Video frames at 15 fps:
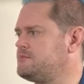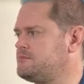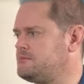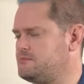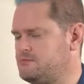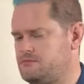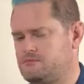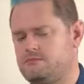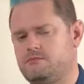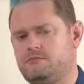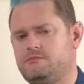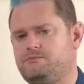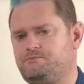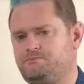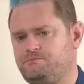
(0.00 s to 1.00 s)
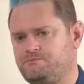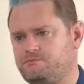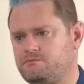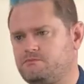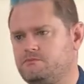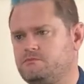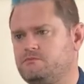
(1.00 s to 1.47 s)

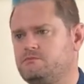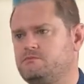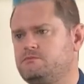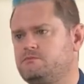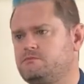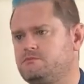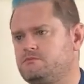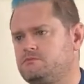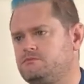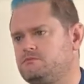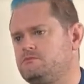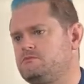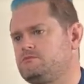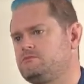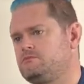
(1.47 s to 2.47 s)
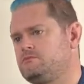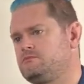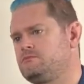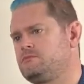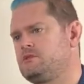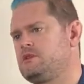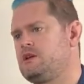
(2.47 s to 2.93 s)

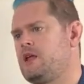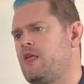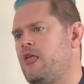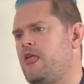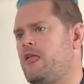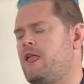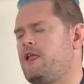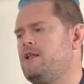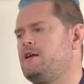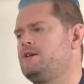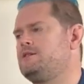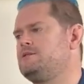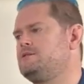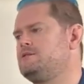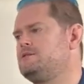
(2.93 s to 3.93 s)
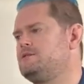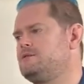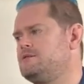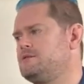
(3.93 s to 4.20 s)
This person isn't speaking.